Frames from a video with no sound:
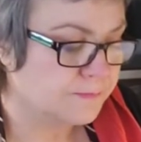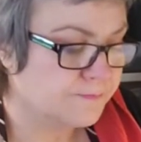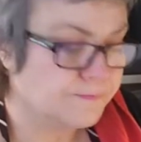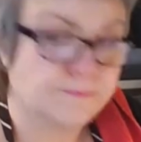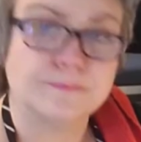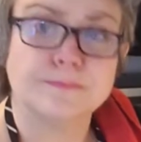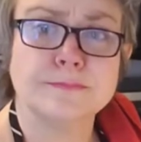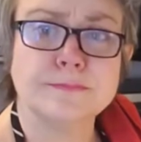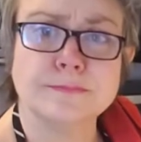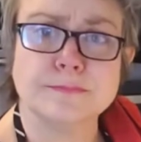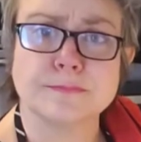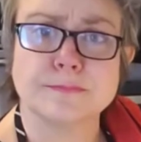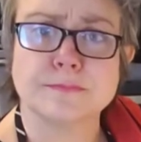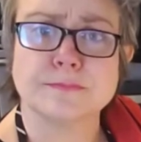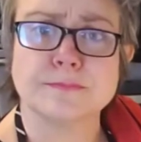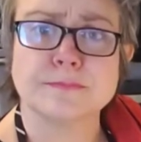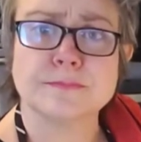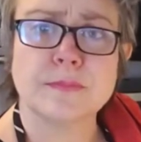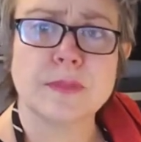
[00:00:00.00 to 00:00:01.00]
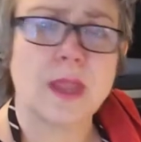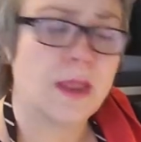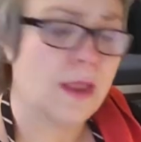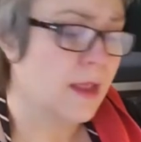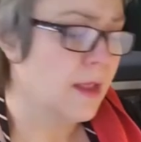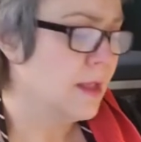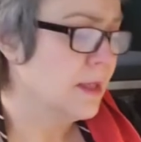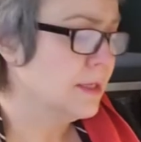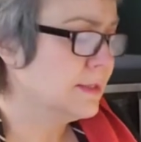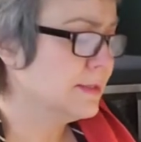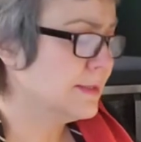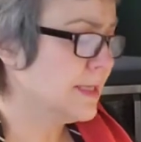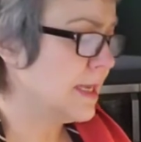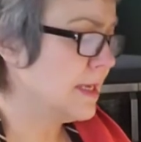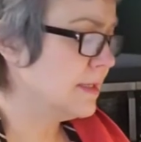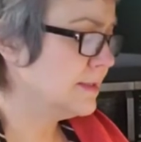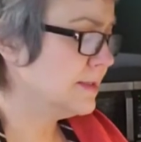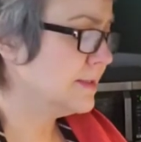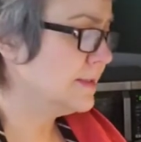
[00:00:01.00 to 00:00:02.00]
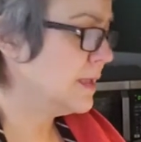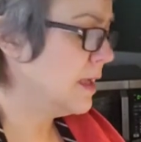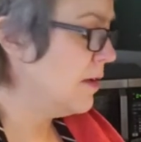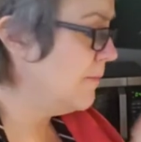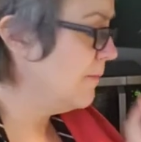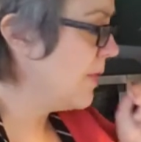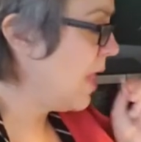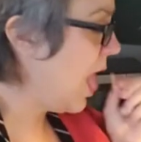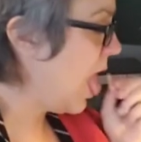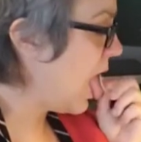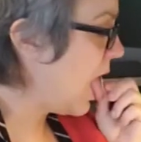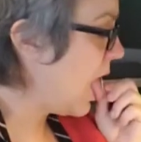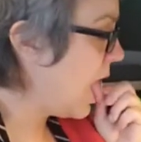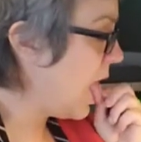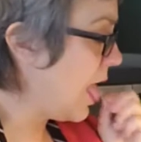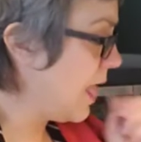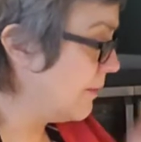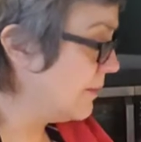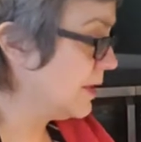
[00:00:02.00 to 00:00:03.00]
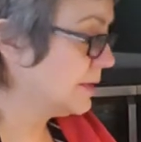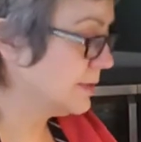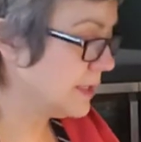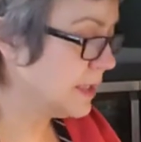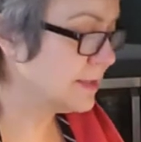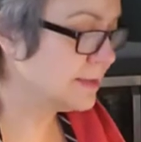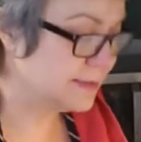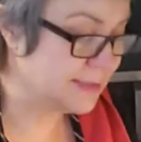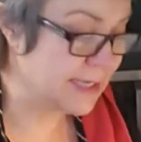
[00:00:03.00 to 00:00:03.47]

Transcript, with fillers: Mmm. Tastes, um, I mean, it tastes